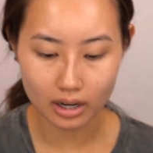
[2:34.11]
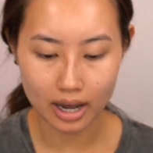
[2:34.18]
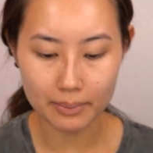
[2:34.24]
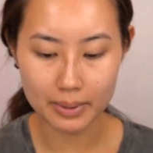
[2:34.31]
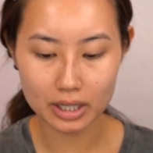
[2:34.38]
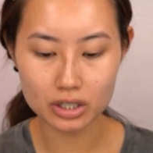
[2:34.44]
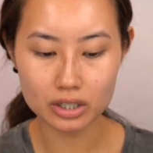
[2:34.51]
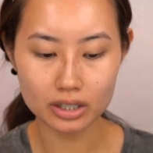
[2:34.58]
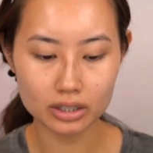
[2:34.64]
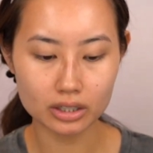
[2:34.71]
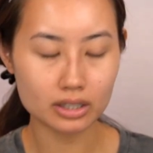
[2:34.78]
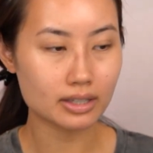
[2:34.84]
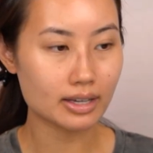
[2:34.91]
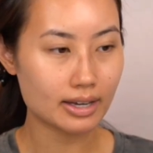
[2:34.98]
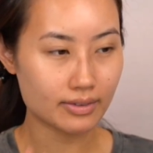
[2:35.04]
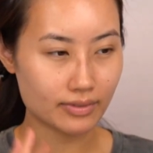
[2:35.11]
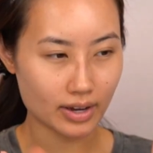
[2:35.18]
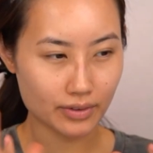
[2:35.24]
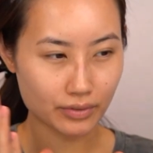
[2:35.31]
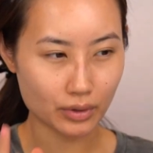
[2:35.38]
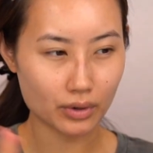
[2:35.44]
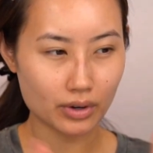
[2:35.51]
I'm actually going to leave
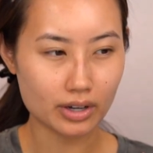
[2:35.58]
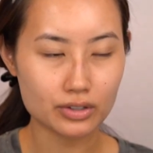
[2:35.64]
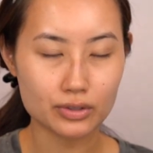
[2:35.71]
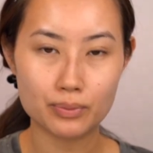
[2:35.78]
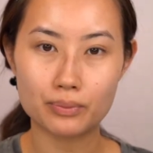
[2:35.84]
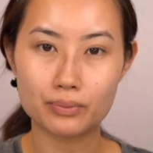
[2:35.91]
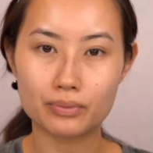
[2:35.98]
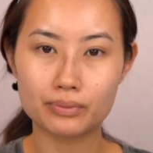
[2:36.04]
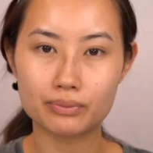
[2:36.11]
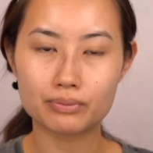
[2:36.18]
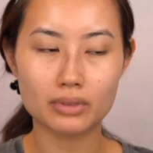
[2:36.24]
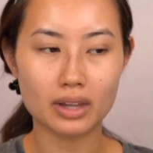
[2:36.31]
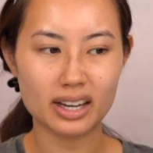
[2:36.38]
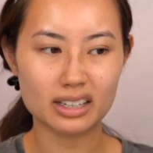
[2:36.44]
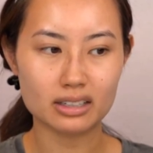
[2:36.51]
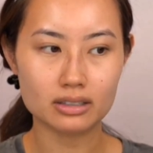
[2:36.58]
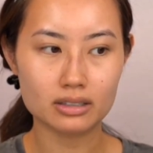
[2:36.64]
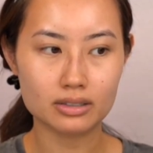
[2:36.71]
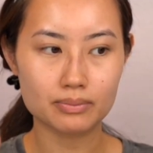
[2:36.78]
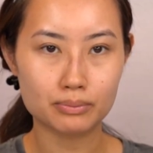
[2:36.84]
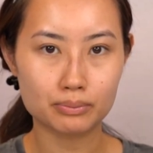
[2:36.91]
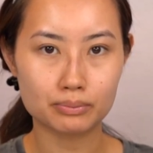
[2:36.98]
everywhere else like
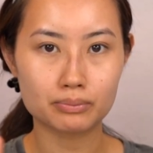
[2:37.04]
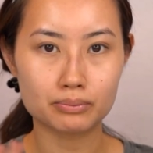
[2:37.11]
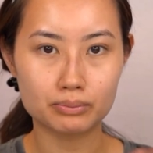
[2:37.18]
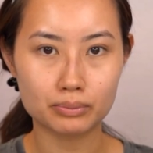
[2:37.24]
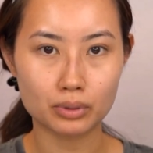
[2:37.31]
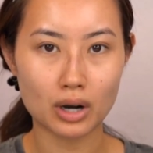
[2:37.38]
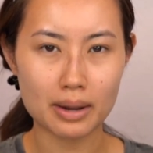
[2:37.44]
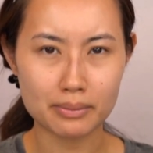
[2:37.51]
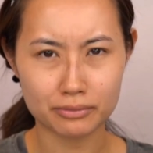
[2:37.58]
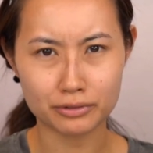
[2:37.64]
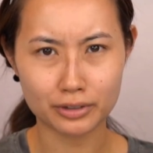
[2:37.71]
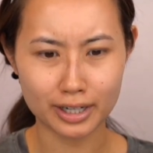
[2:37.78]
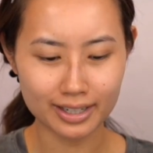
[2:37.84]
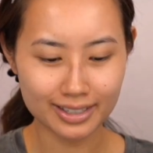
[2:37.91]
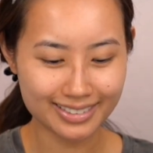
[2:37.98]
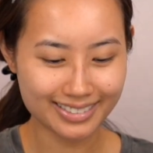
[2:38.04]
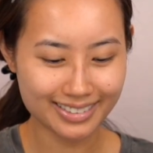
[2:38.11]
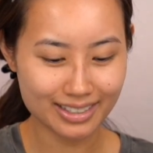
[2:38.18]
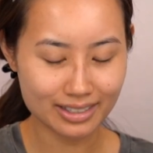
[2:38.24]
primer free,